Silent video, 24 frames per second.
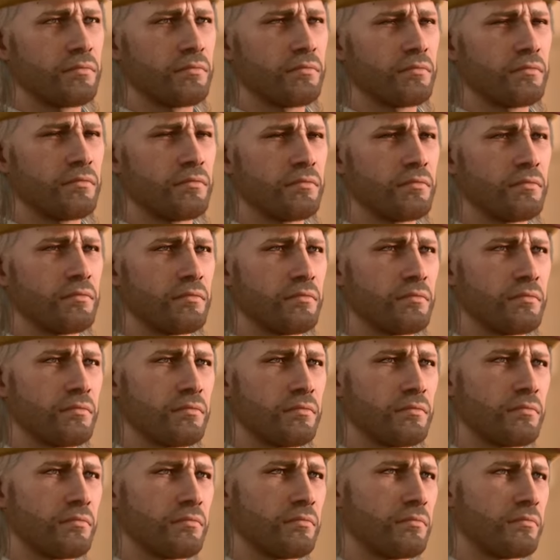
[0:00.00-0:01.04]

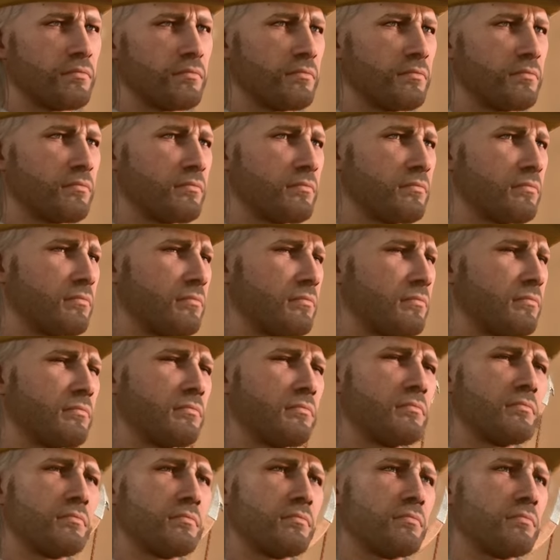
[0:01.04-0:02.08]

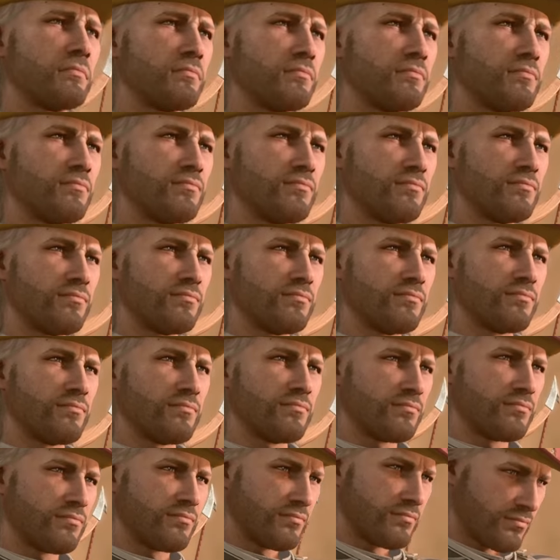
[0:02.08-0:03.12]

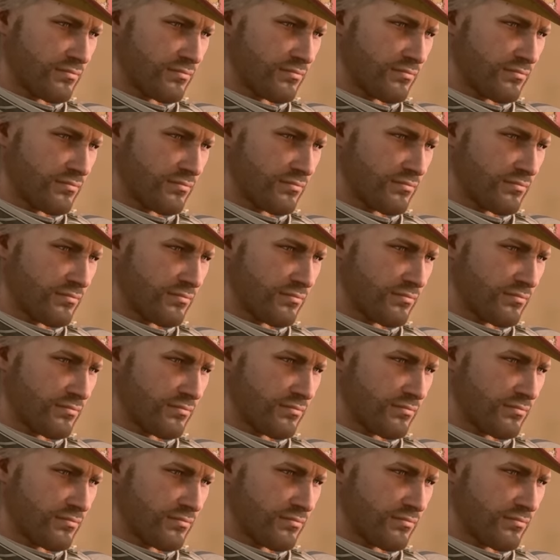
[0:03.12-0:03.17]
(no one is talking)